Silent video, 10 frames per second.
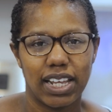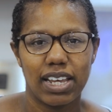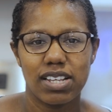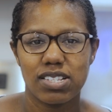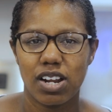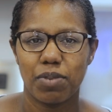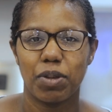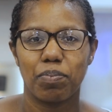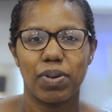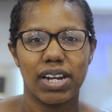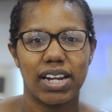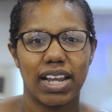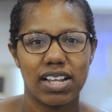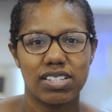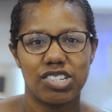They started being pitted
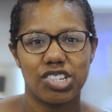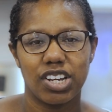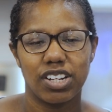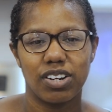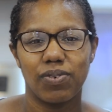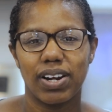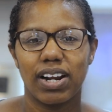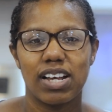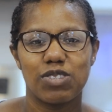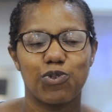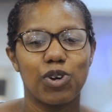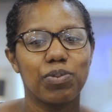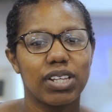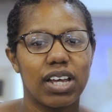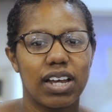against each other, whereas
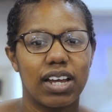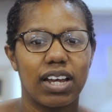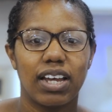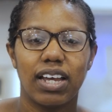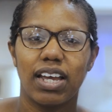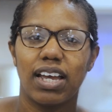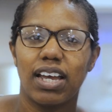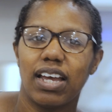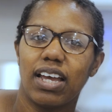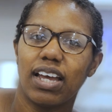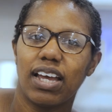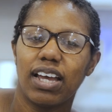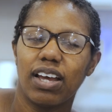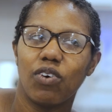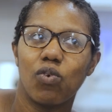formula,
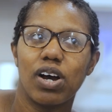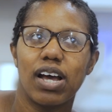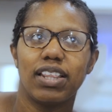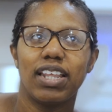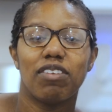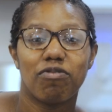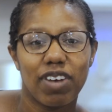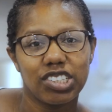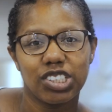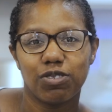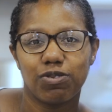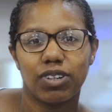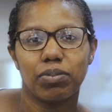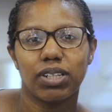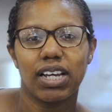what the invention of
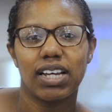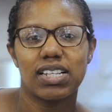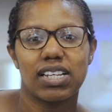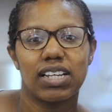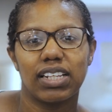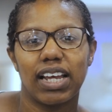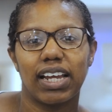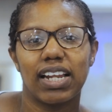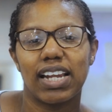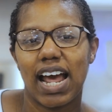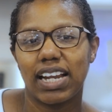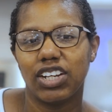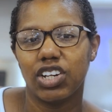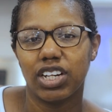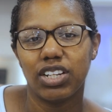formula is a net
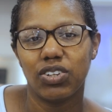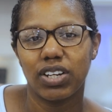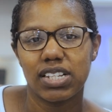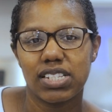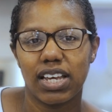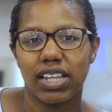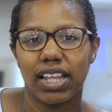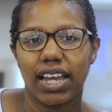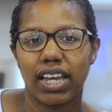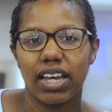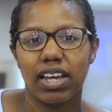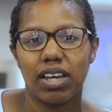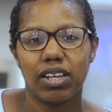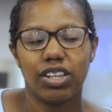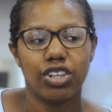good, you could say. Like,
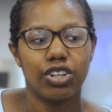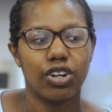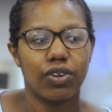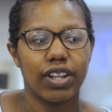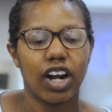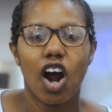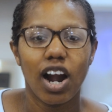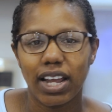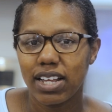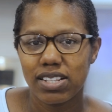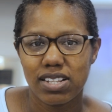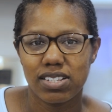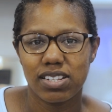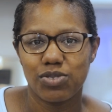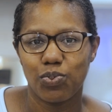there are
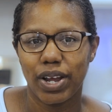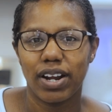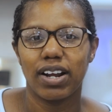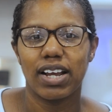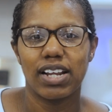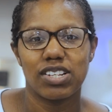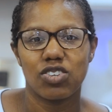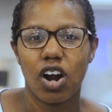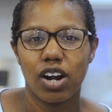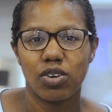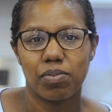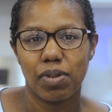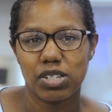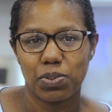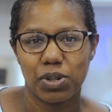instances where it is hard or
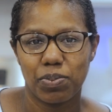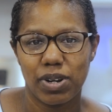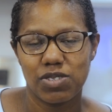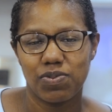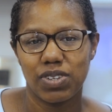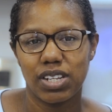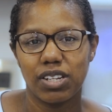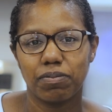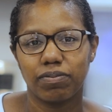impossible to breastfeed.